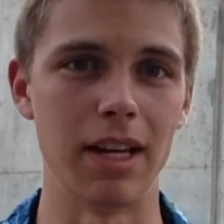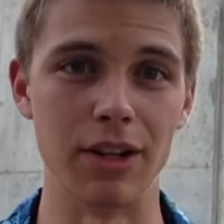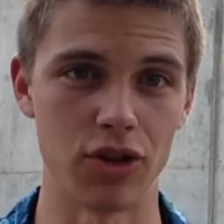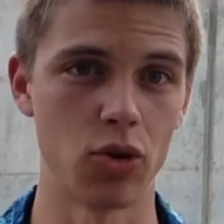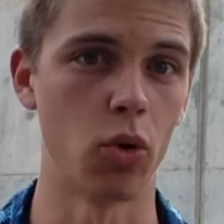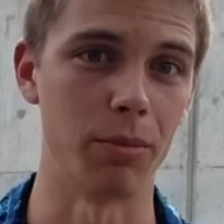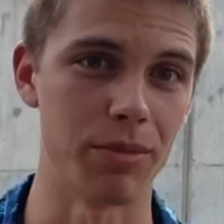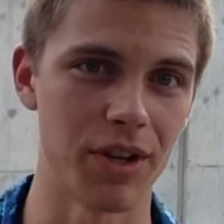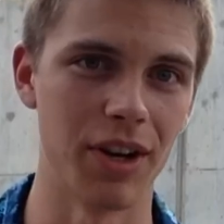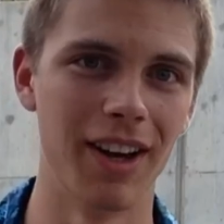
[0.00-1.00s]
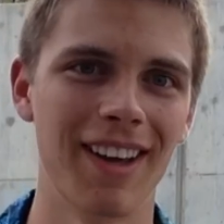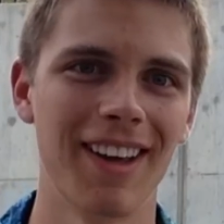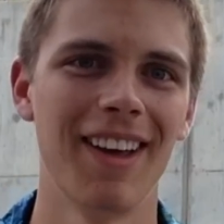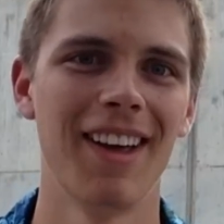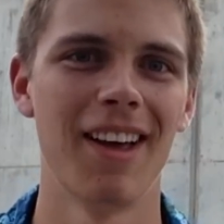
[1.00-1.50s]
in storms,
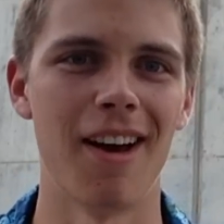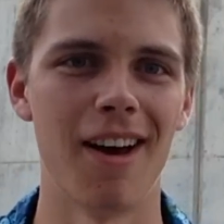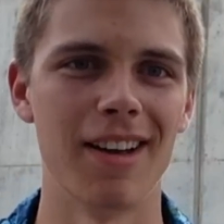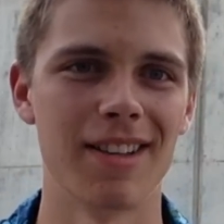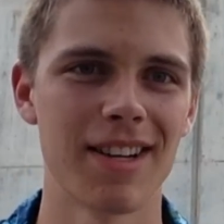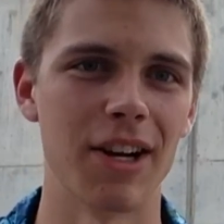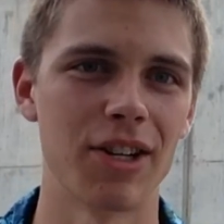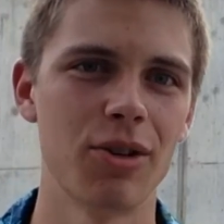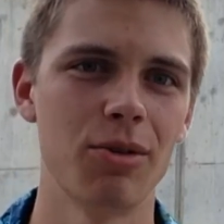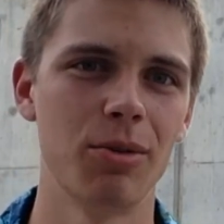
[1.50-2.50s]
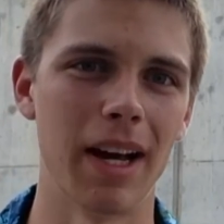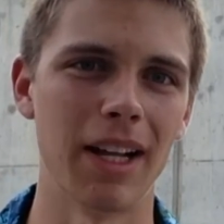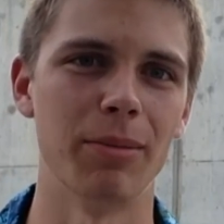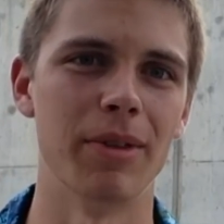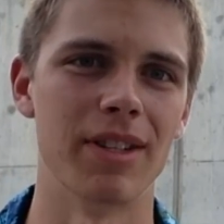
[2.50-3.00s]
uh, it's got two
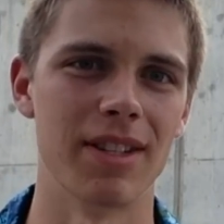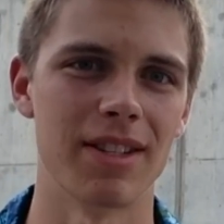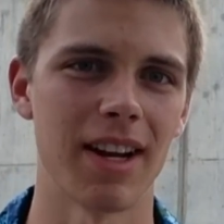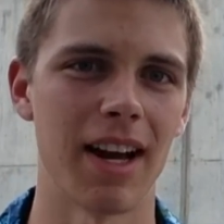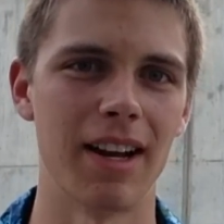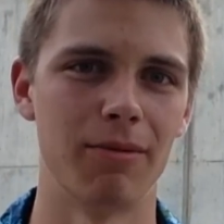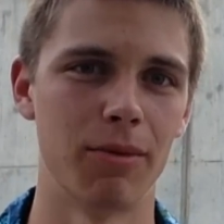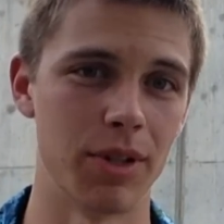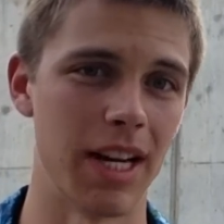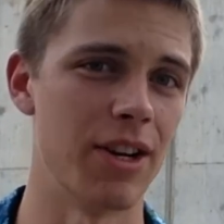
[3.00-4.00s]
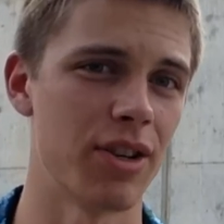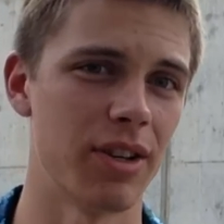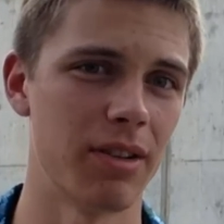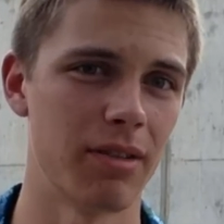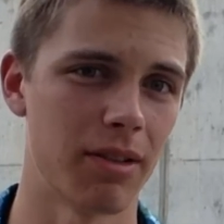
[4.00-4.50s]
elements. It's got
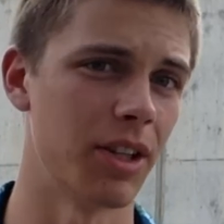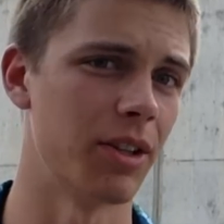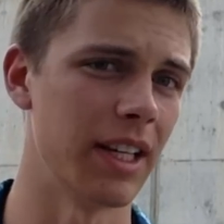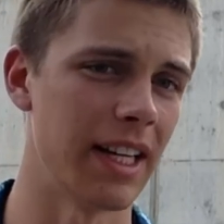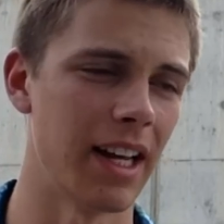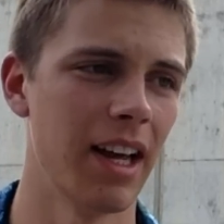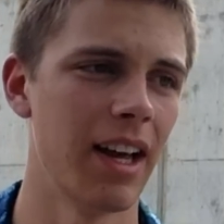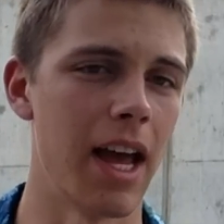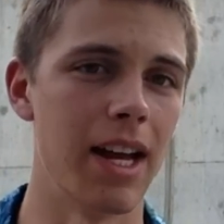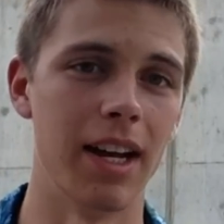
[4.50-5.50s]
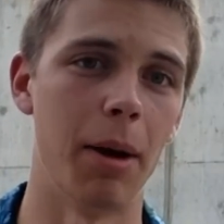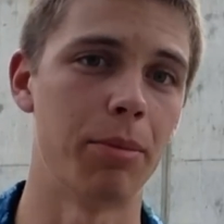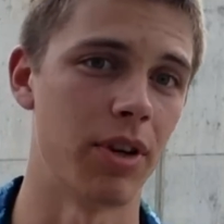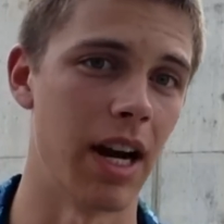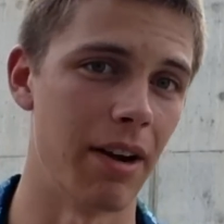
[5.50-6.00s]
rotation, clearly, and an
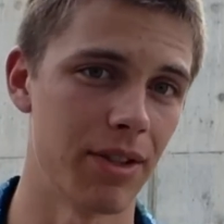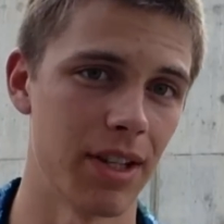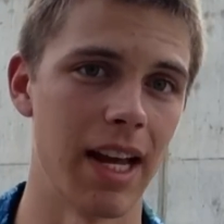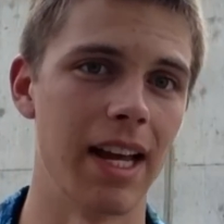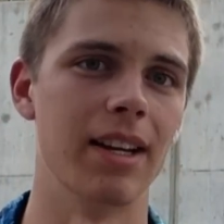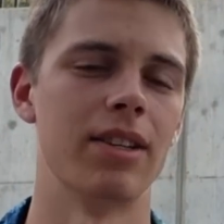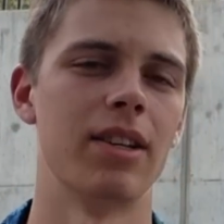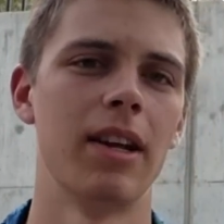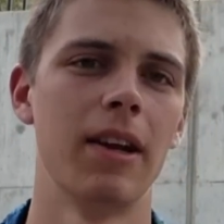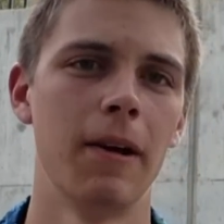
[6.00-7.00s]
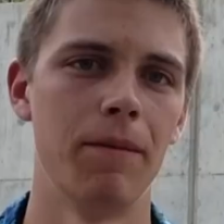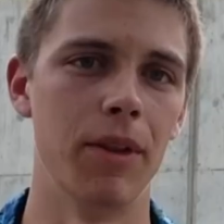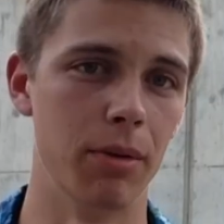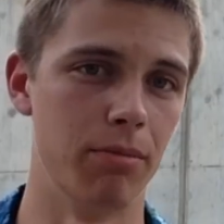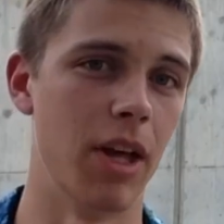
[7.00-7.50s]
updraft. And
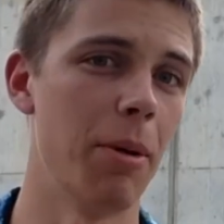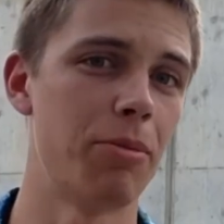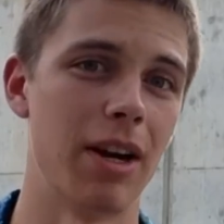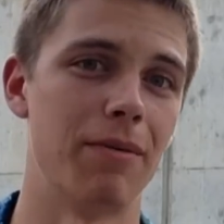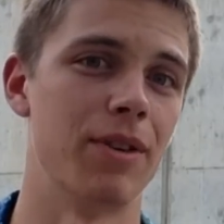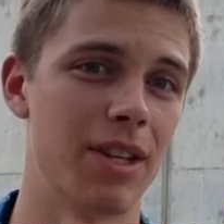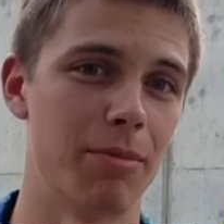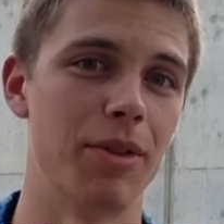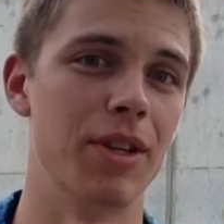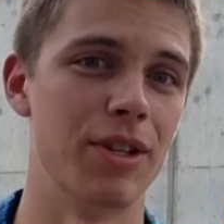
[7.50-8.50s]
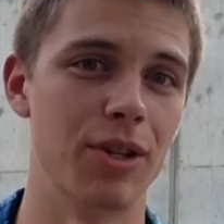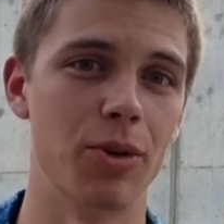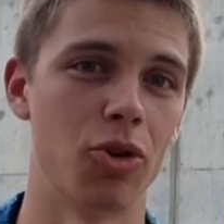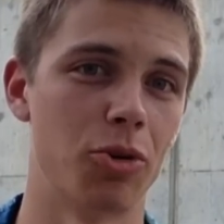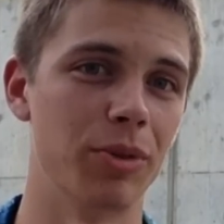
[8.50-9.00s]
the, the updraft is something that you
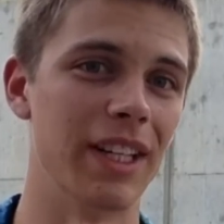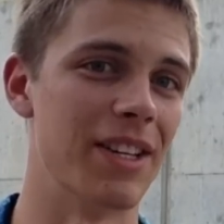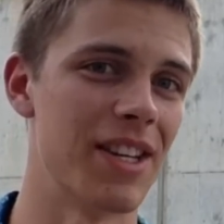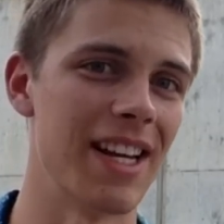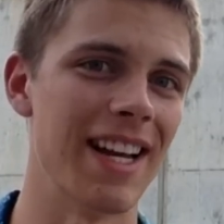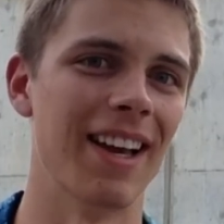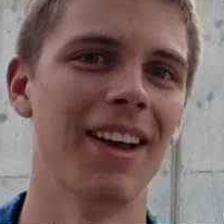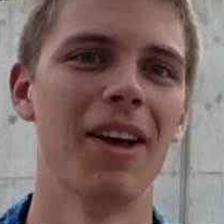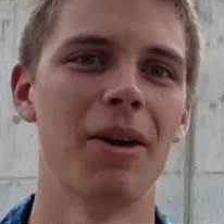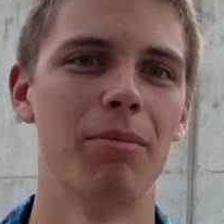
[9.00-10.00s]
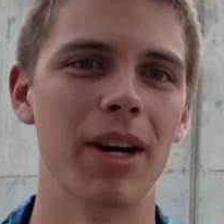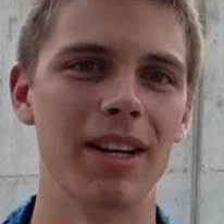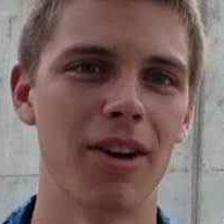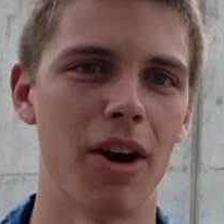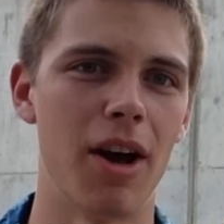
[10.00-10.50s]
don't normally see,
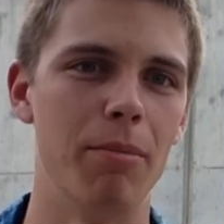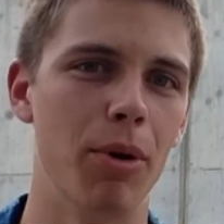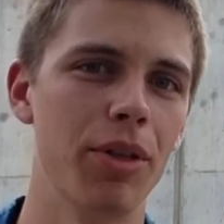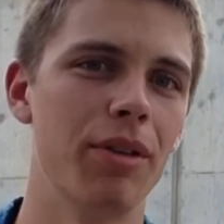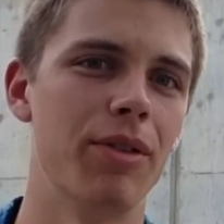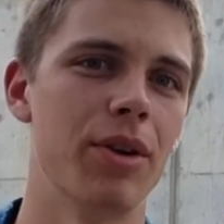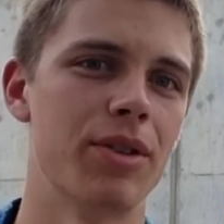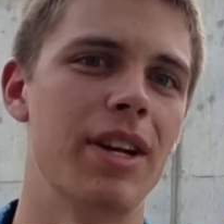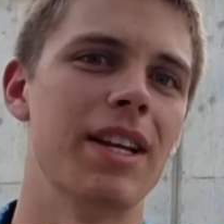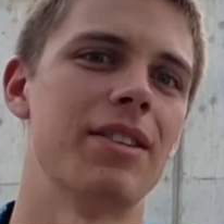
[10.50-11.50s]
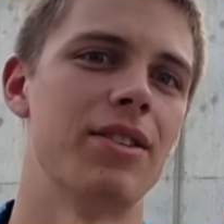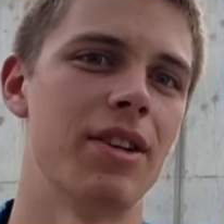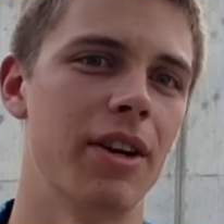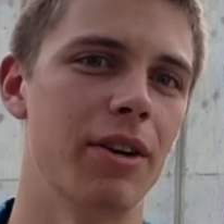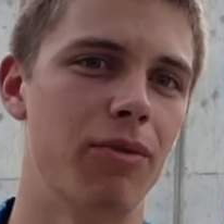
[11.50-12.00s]
but uh, both of those are
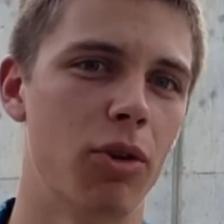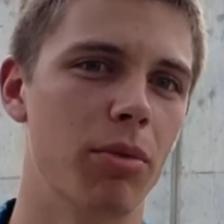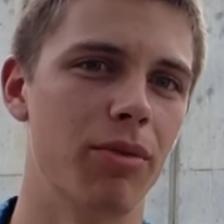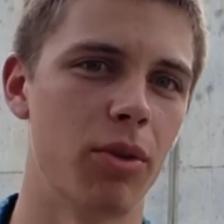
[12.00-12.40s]
necessary to form a